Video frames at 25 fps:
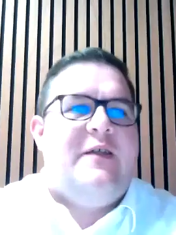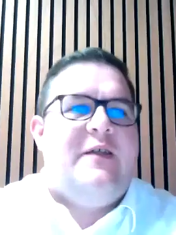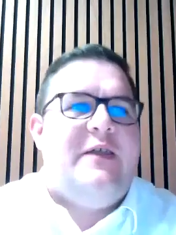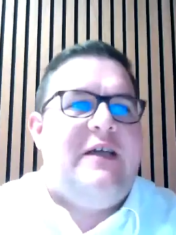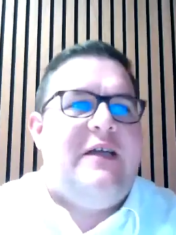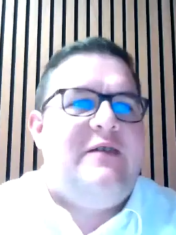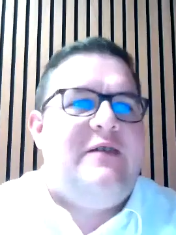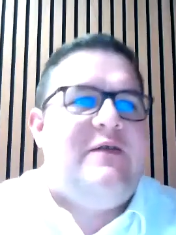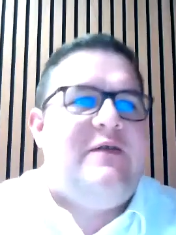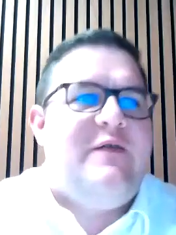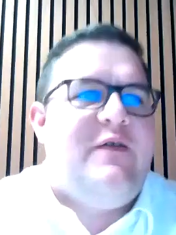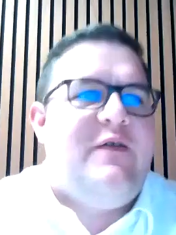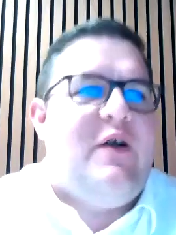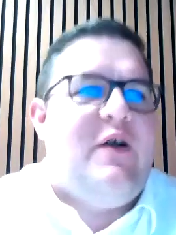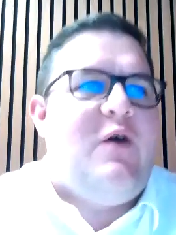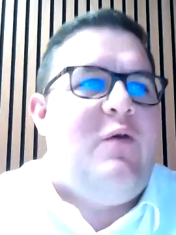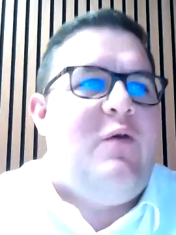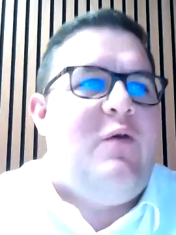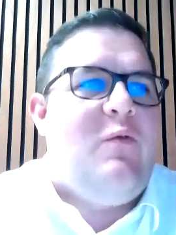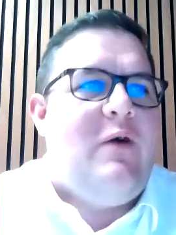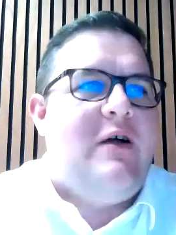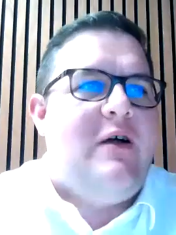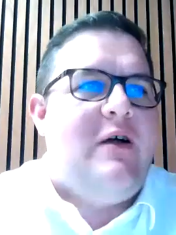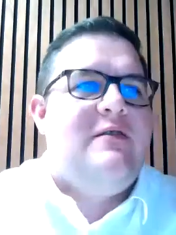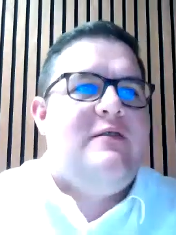think we've got
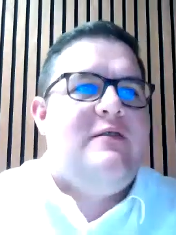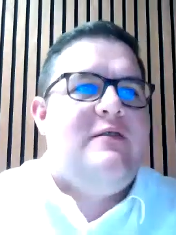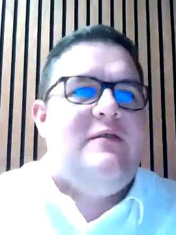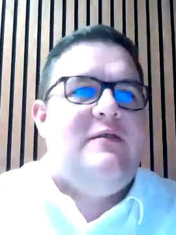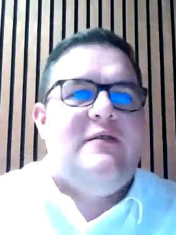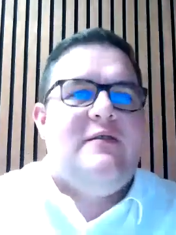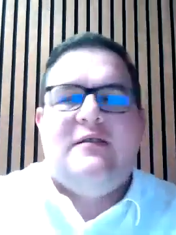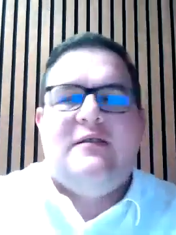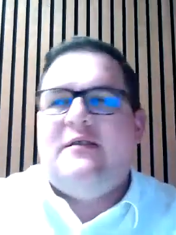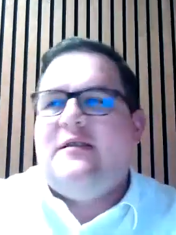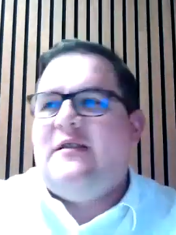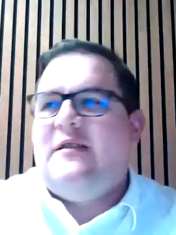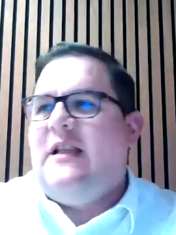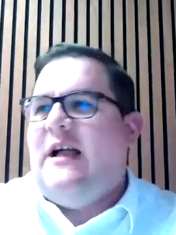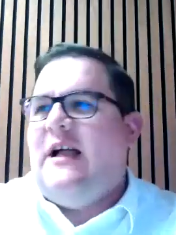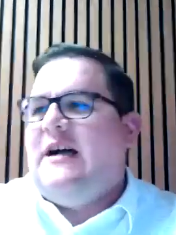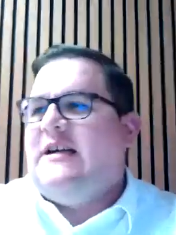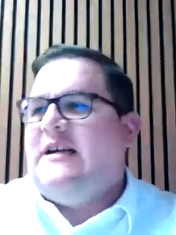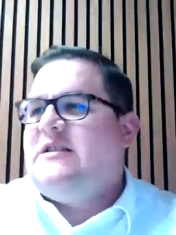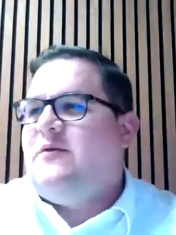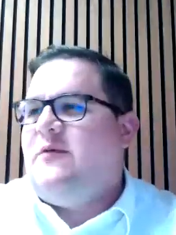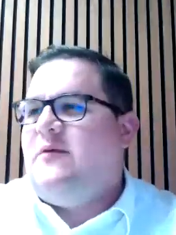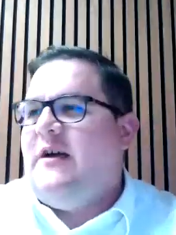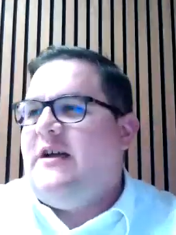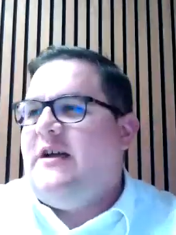one
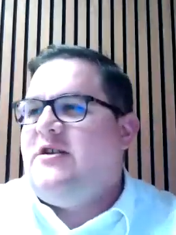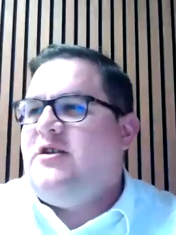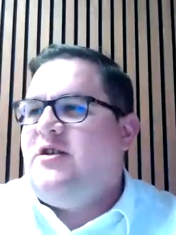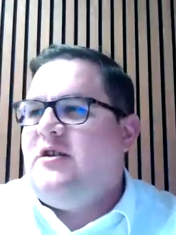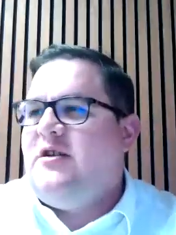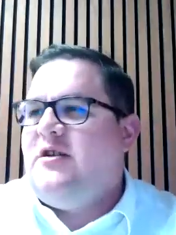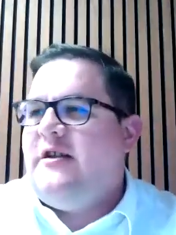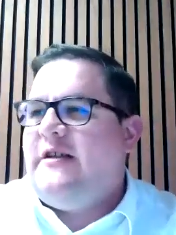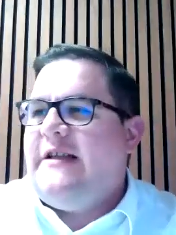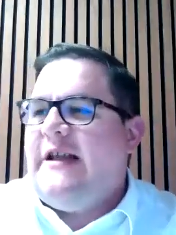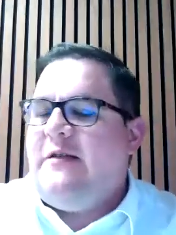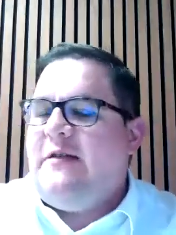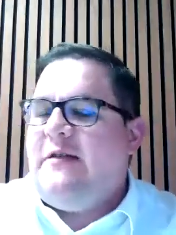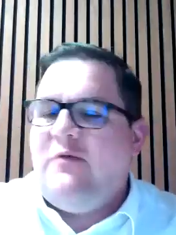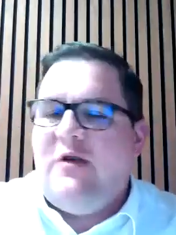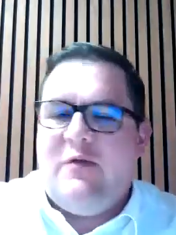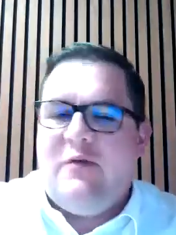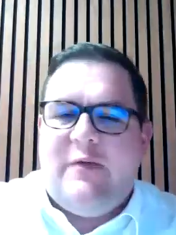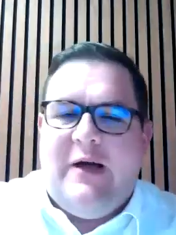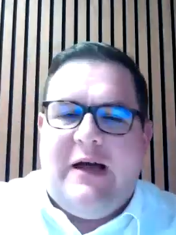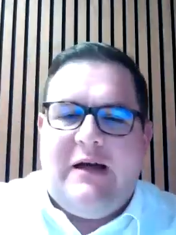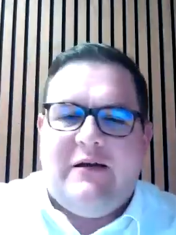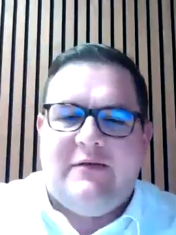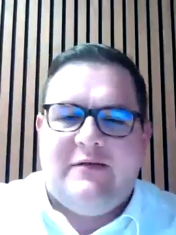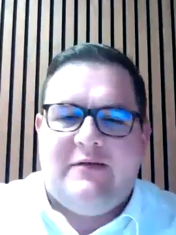last question, and then we're
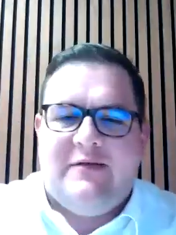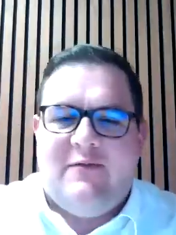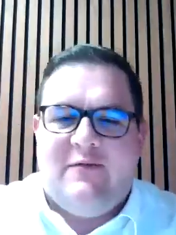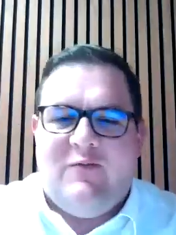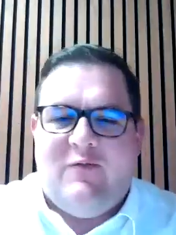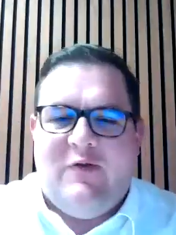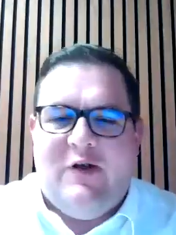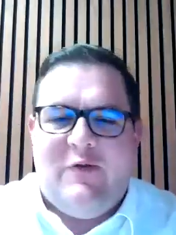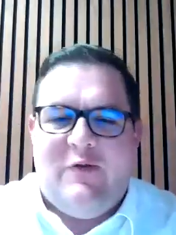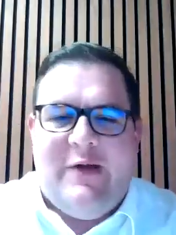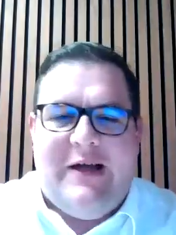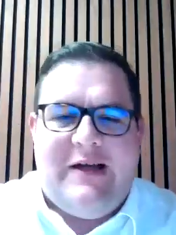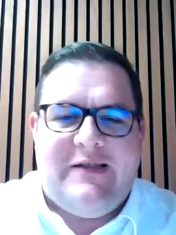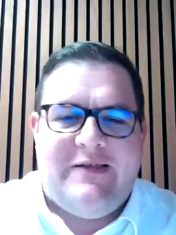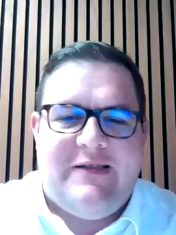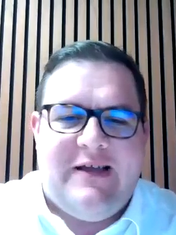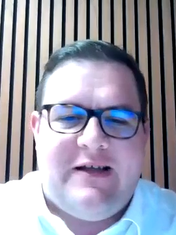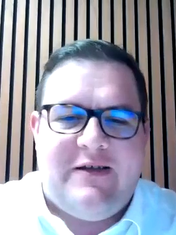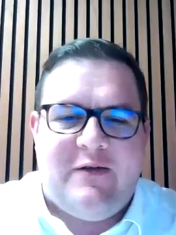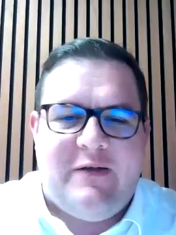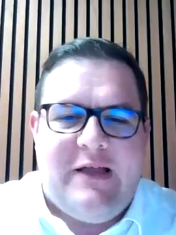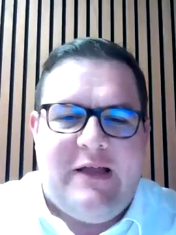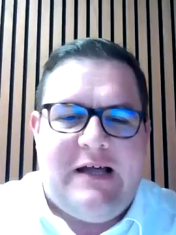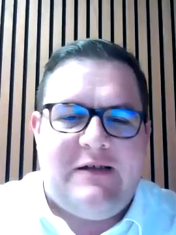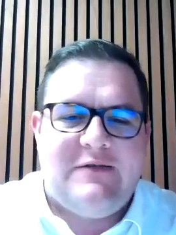about
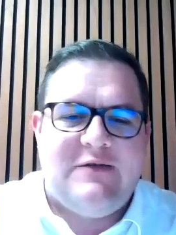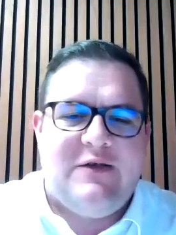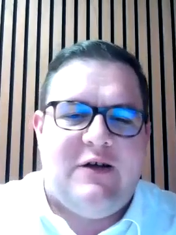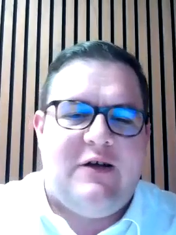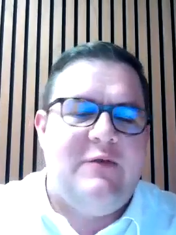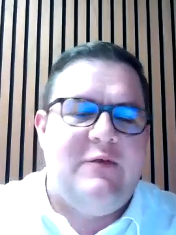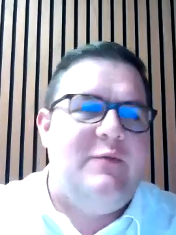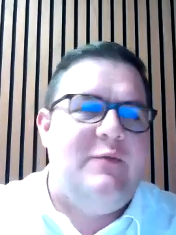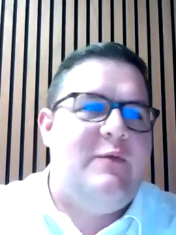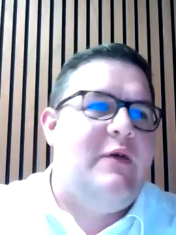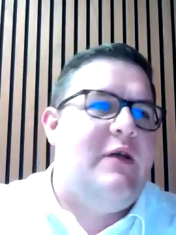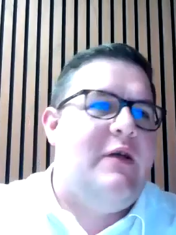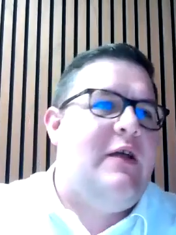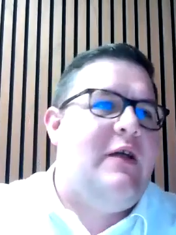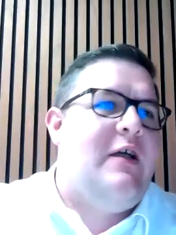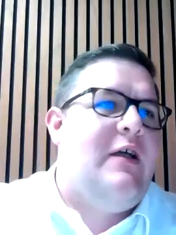done on our time.